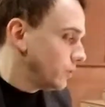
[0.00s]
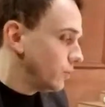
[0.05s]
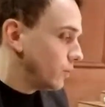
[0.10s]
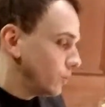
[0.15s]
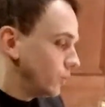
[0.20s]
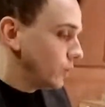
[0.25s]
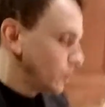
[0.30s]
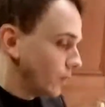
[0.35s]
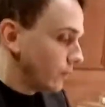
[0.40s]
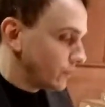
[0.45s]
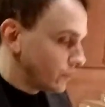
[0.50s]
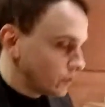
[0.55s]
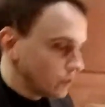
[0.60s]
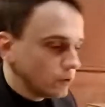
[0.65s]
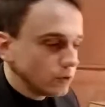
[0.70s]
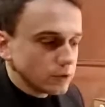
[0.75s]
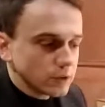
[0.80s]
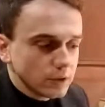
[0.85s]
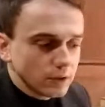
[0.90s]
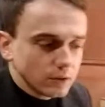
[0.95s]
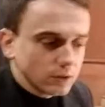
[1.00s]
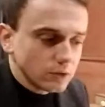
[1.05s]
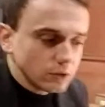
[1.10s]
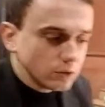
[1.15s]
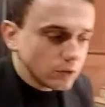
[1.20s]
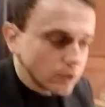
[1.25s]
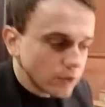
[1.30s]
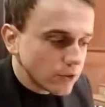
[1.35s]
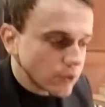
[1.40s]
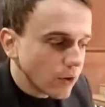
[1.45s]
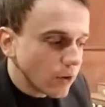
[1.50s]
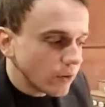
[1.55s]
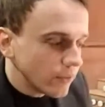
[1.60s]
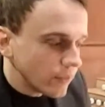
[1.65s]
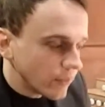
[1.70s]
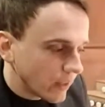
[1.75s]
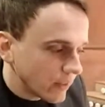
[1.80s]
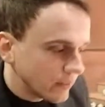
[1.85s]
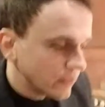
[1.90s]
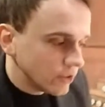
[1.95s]
Mm-hmm. You have two consoles in
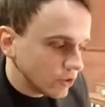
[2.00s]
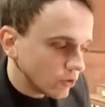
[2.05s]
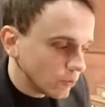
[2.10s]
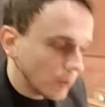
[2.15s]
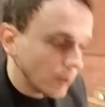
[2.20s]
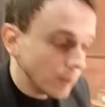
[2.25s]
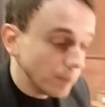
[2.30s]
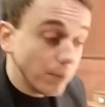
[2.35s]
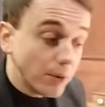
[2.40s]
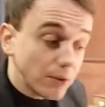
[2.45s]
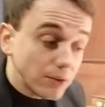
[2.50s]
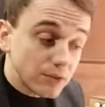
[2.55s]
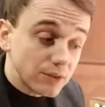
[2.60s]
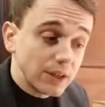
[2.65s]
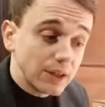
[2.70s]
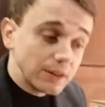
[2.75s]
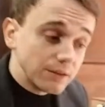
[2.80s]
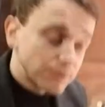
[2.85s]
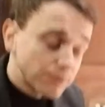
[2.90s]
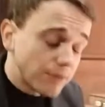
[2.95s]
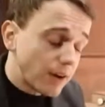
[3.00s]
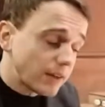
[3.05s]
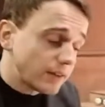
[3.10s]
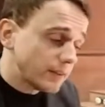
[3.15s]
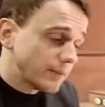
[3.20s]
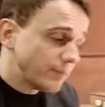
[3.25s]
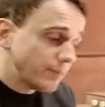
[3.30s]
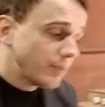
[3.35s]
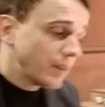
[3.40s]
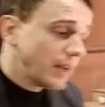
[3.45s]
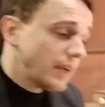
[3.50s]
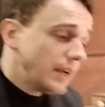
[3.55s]
that instrument, but in fact,